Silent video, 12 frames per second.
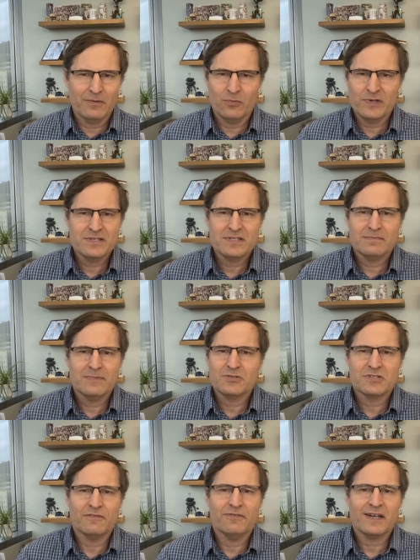what is the most
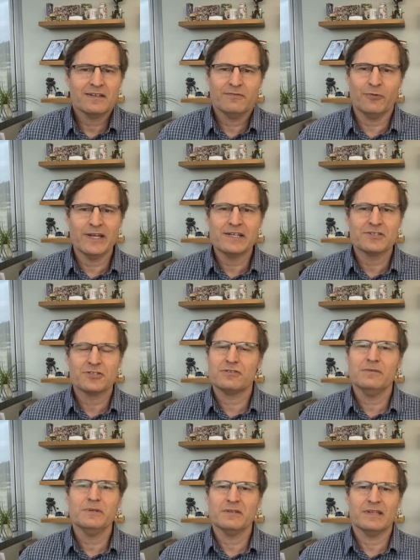effective way to
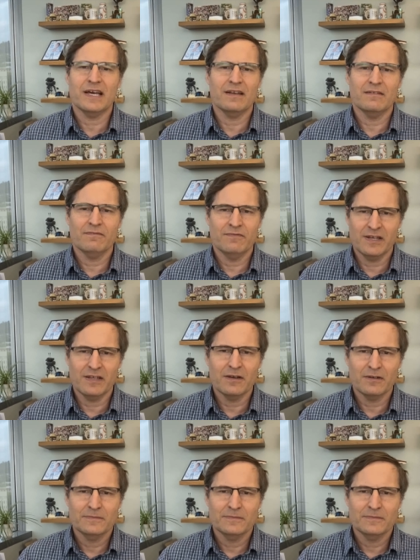distribute that video?